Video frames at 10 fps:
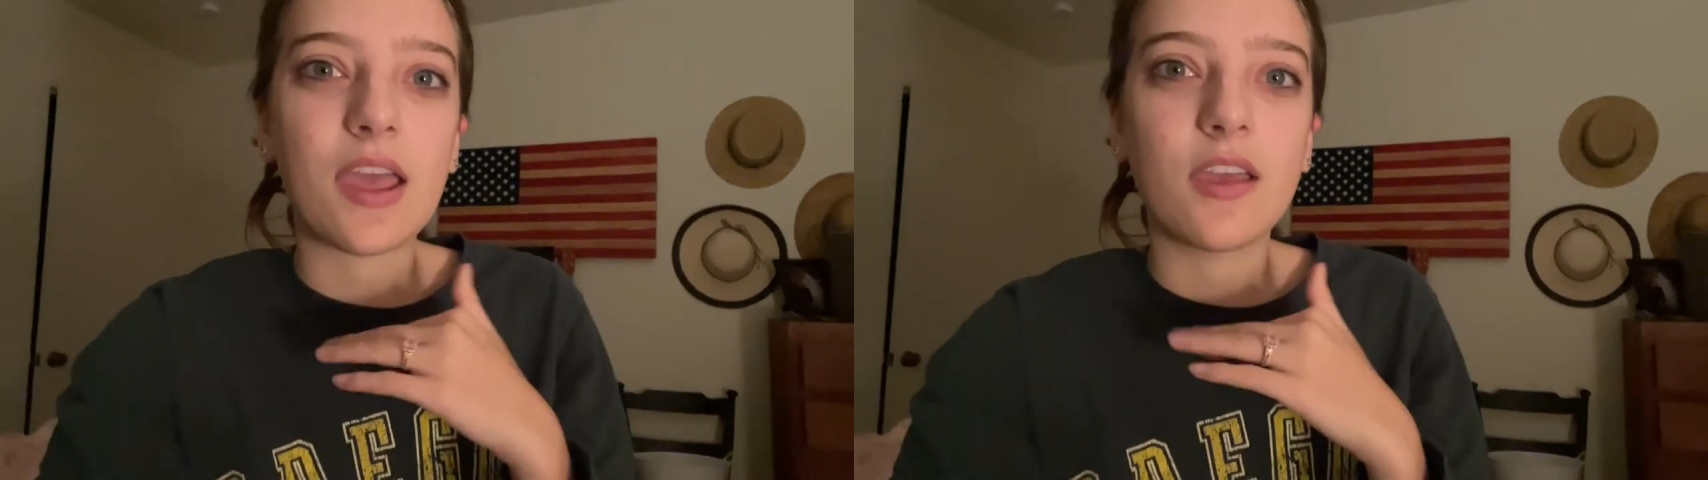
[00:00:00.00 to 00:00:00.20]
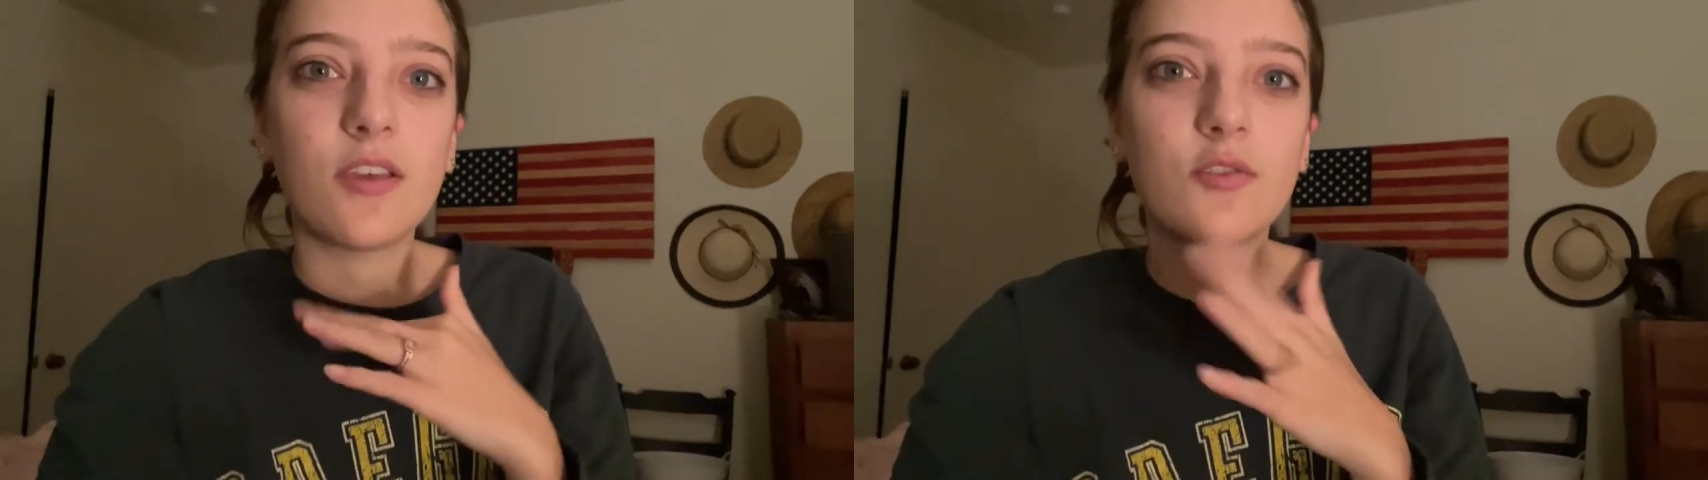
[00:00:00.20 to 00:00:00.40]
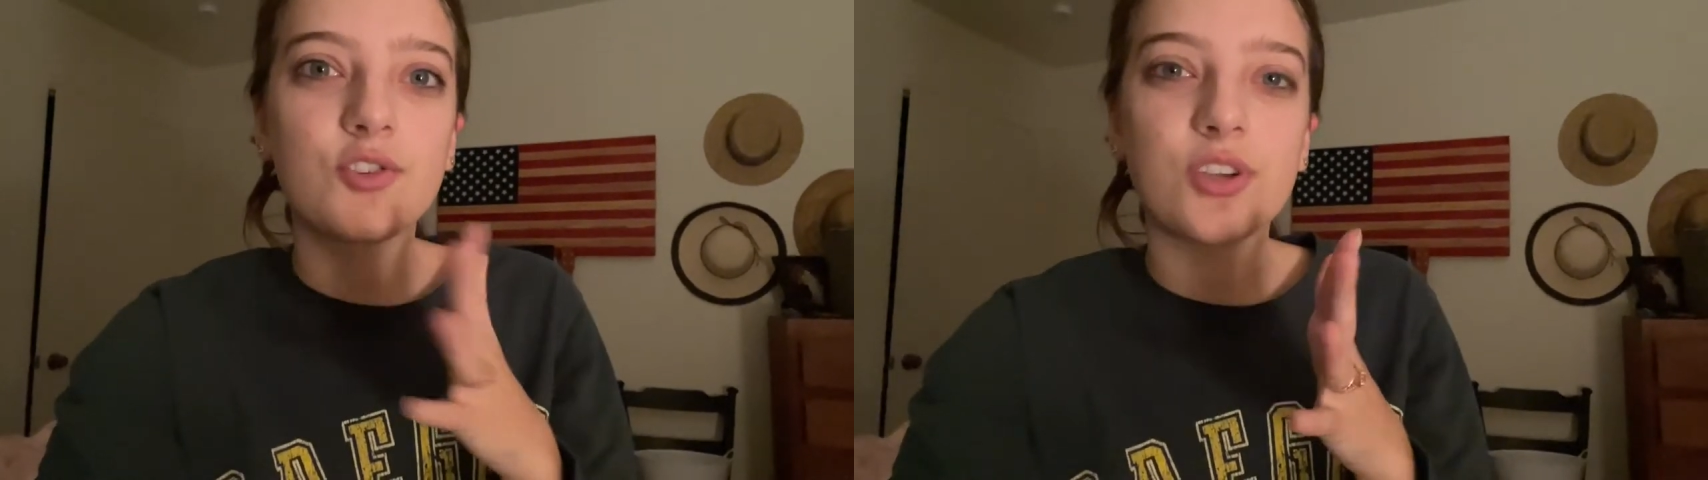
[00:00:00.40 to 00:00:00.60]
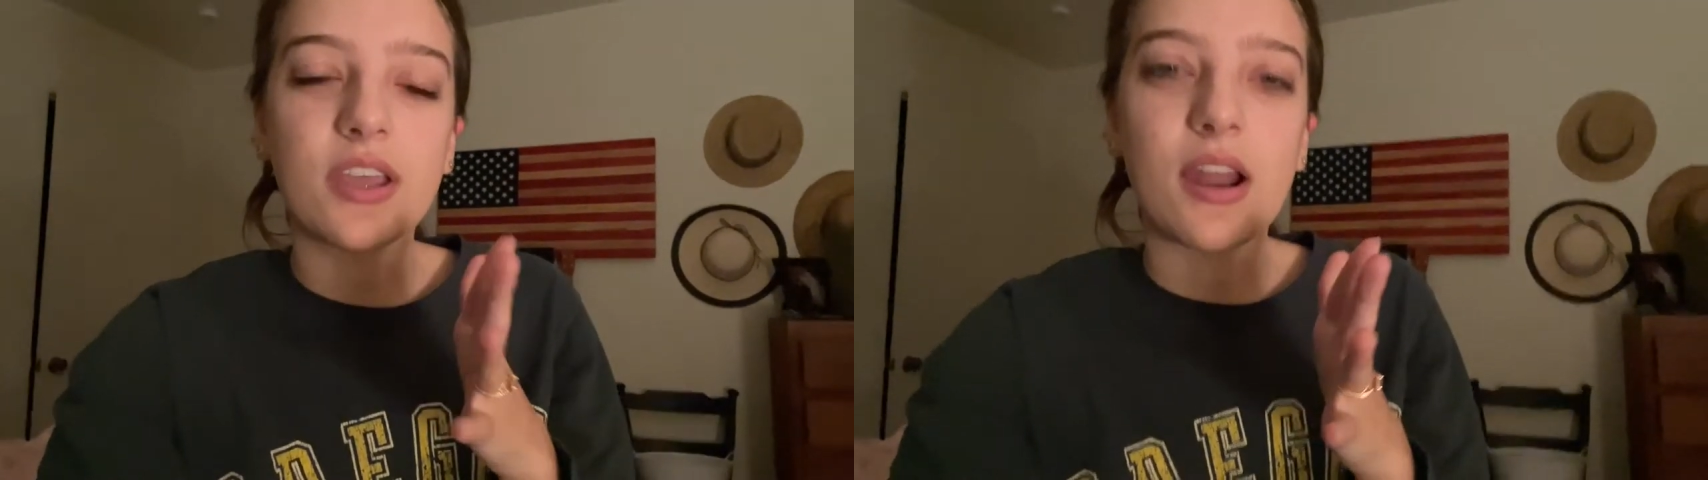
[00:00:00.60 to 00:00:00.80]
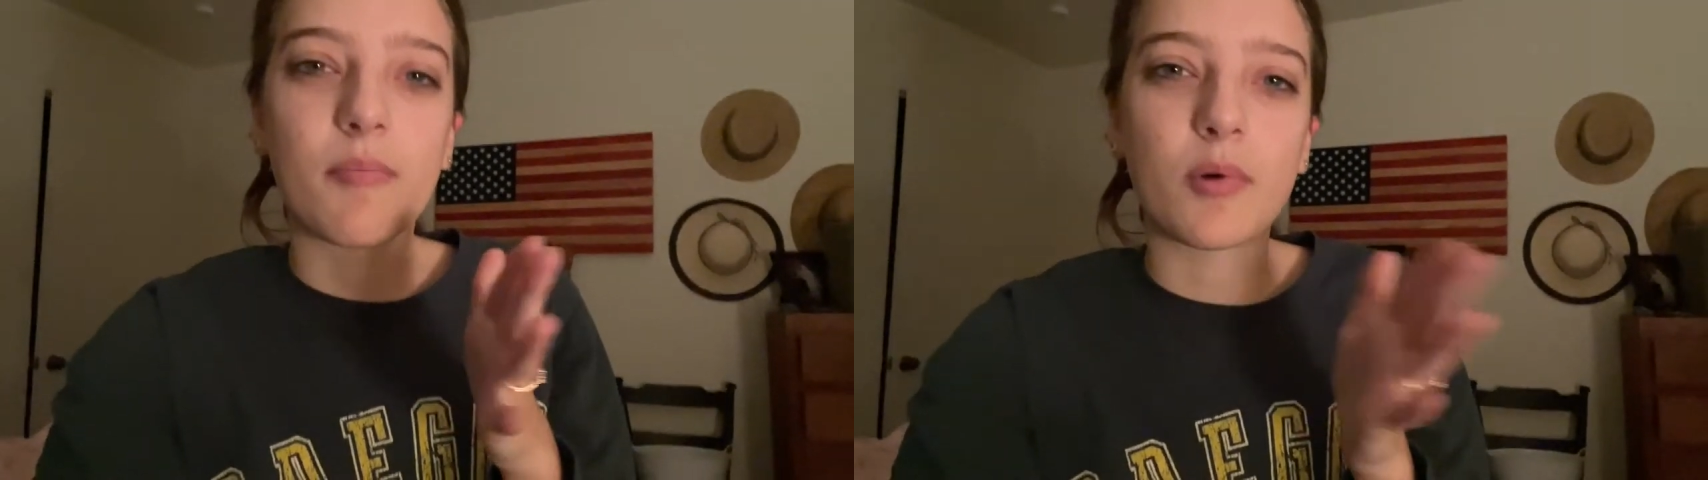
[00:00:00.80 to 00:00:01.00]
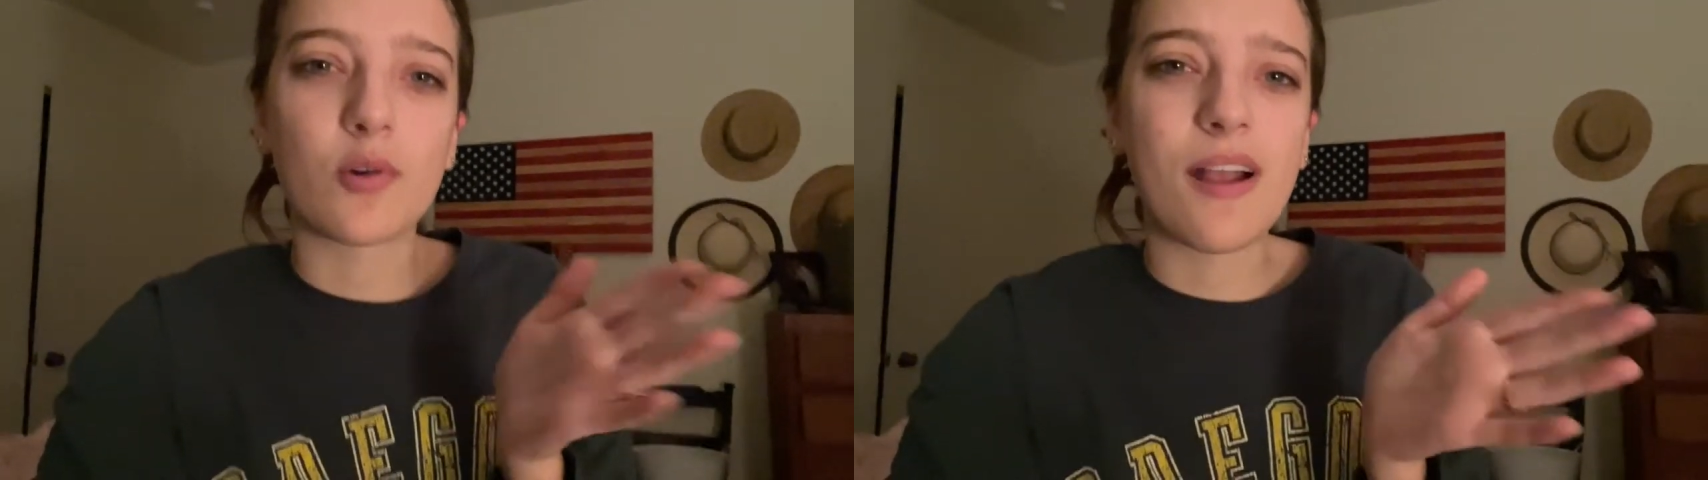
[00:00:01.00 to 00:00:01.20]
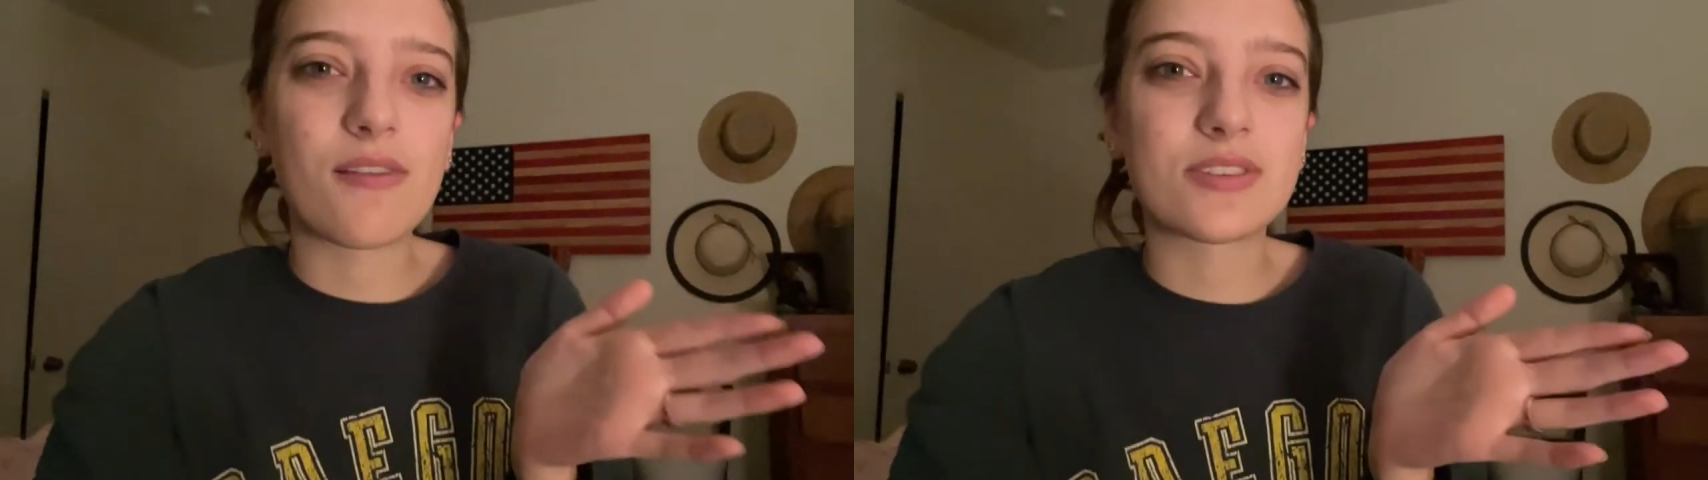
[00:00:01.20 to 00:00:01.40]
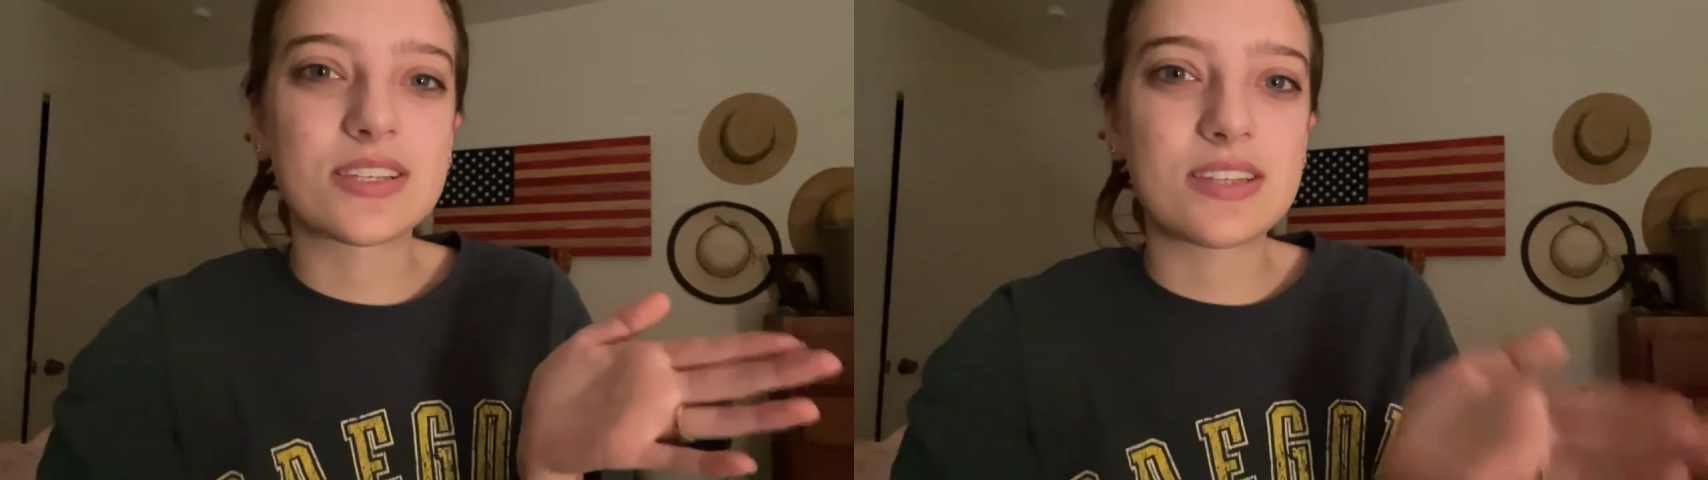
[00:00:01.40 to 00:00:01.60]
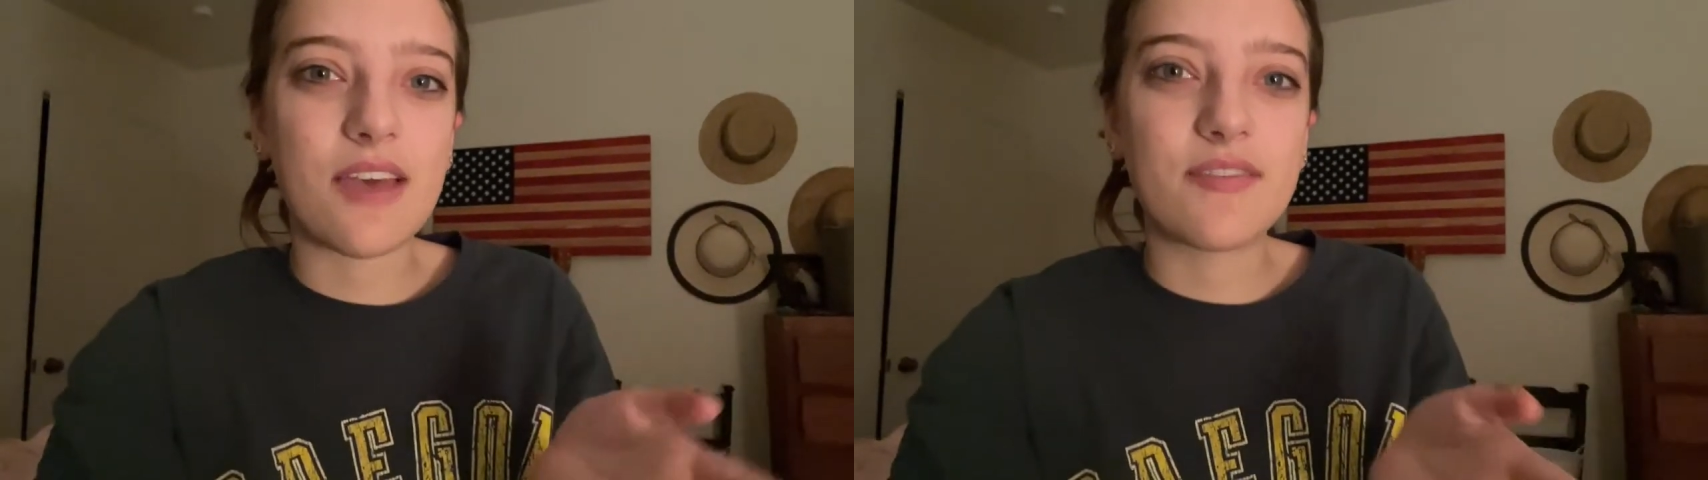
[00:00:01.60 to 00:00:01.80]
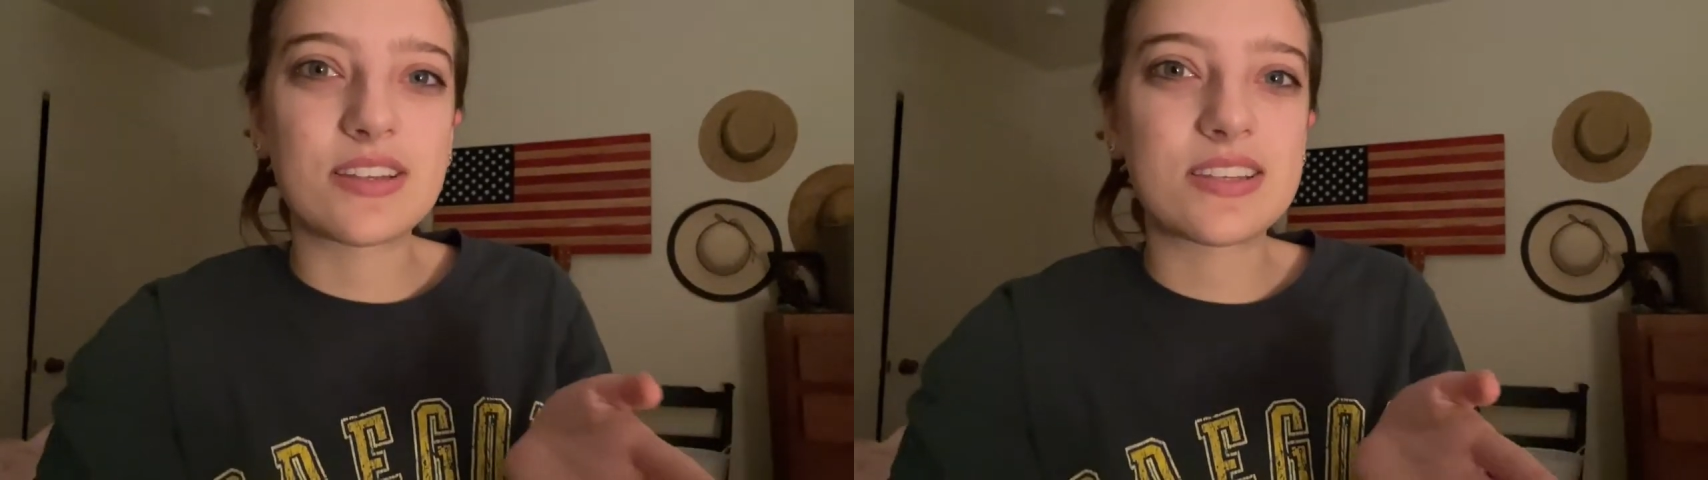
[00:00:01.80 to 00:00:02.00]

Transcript: usually get up around 7,